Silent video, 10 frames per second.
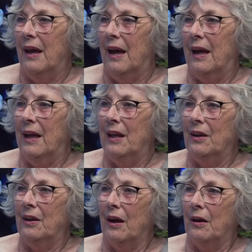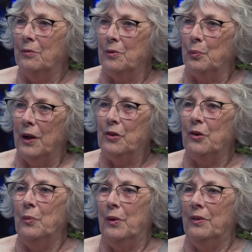and I was
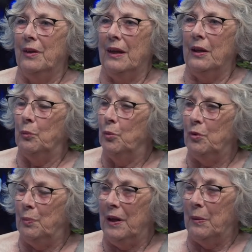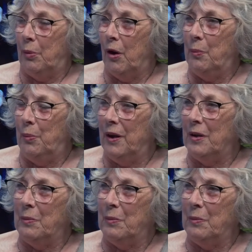wondering whether it would be appropriate,